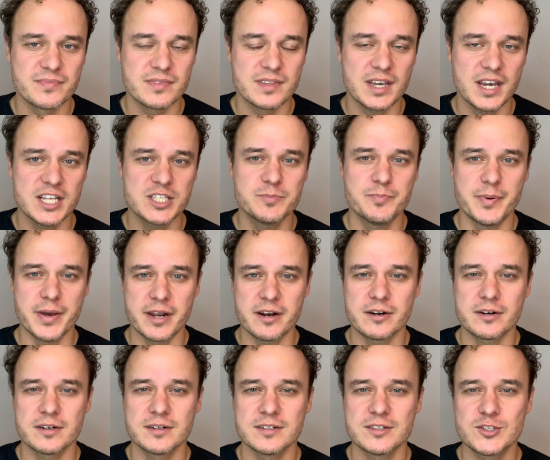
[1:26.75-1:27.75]
It's
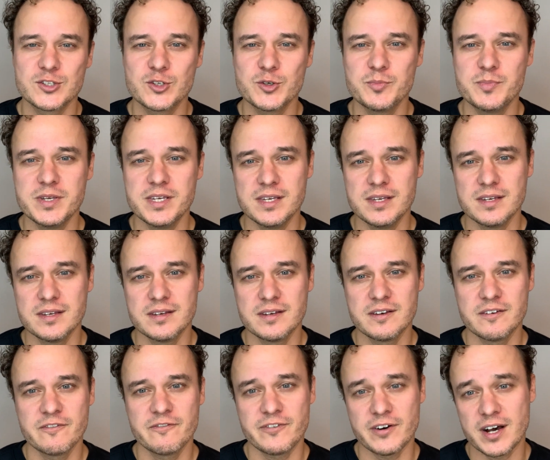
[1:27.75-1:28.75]
better to be
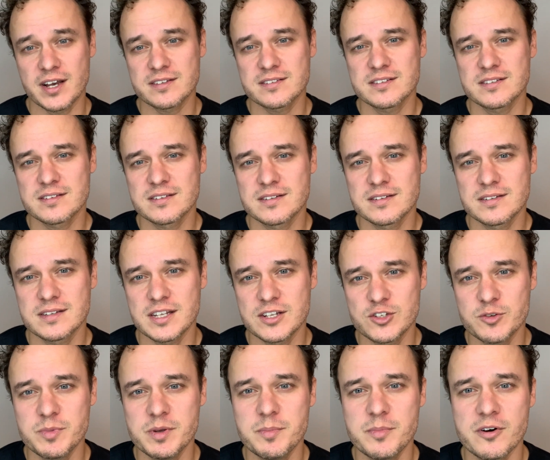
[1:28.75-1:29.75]
fast than to
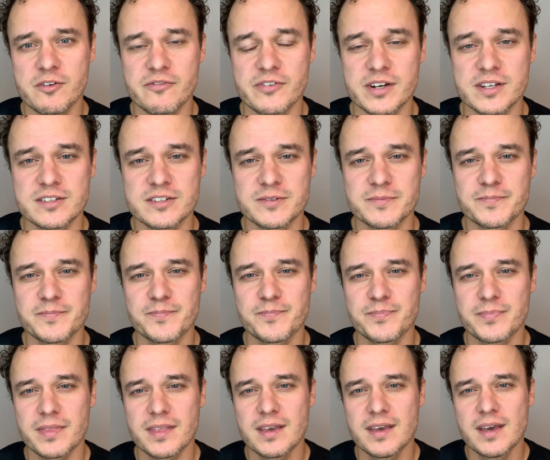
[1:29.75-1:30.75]
be perfect.
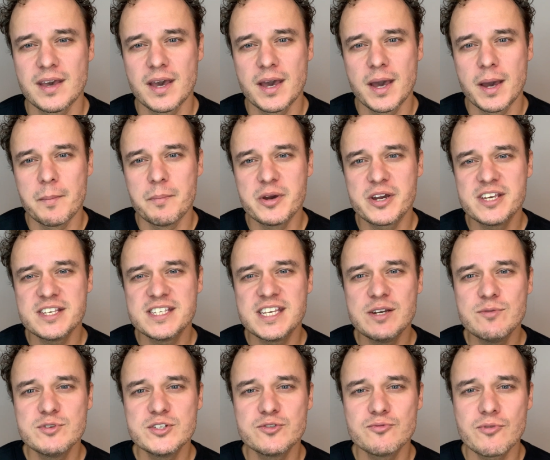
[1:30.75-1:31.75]
Because he
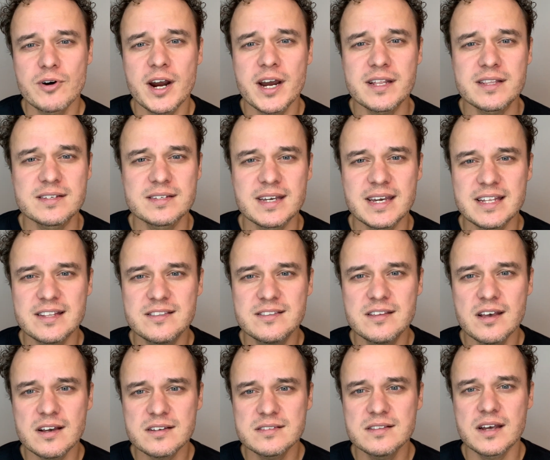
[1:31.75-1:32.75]
was right, it
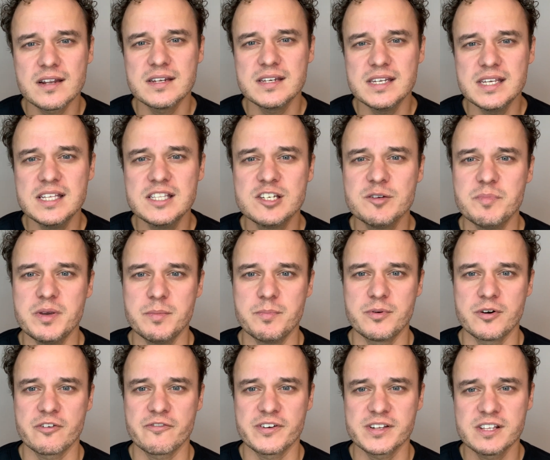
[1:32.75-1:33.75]
does not need to be
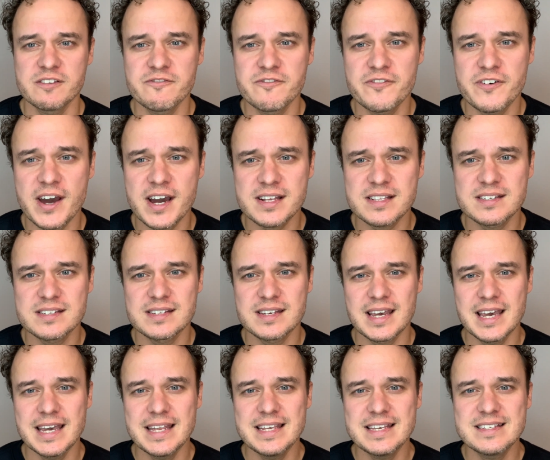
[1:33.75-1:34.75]
perfect. In fact,
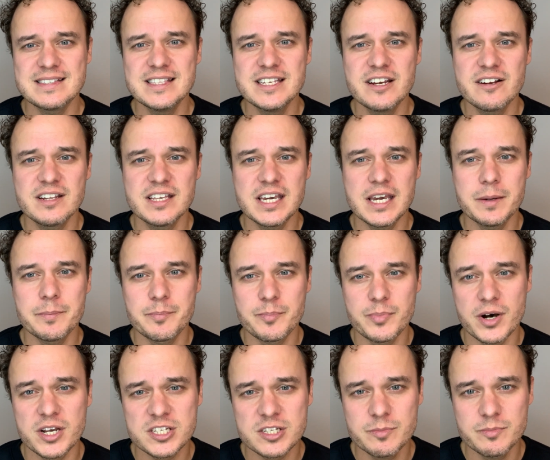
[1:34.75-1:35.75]
it is nearly
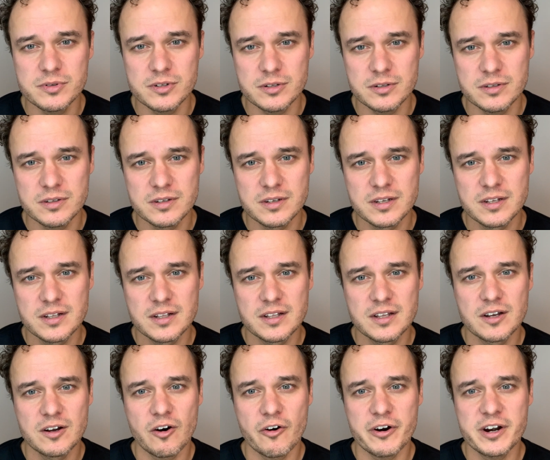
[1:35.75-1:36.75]
impossible,
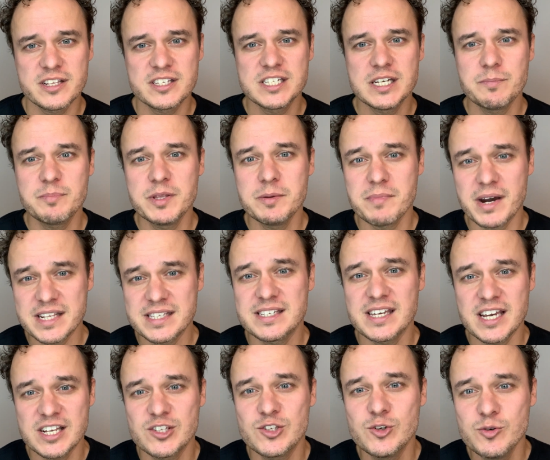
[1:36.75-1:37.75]
or it simply might
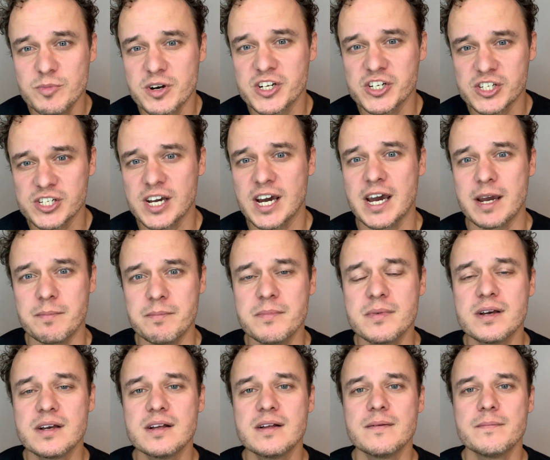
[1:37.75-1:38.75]
take too much time
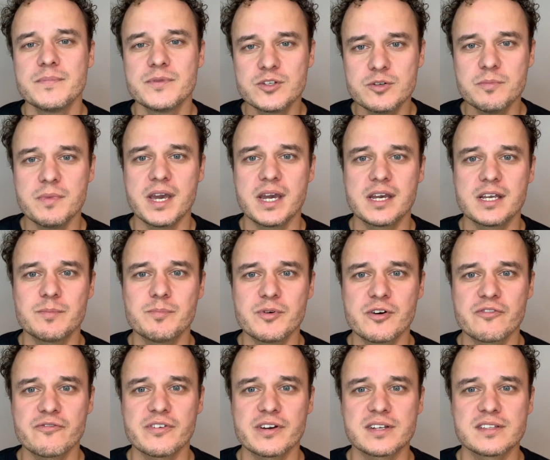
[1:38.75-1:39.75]
to make it
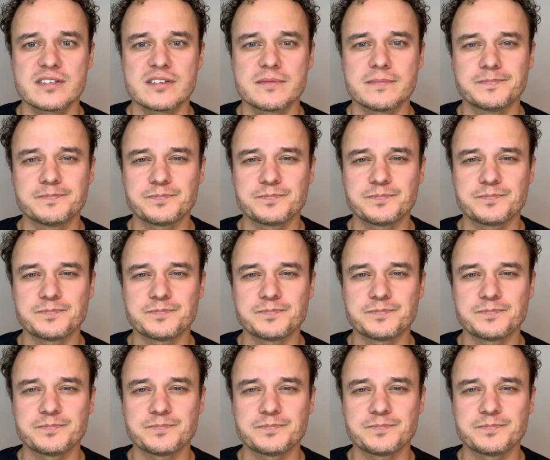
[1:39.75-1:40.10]
perfect.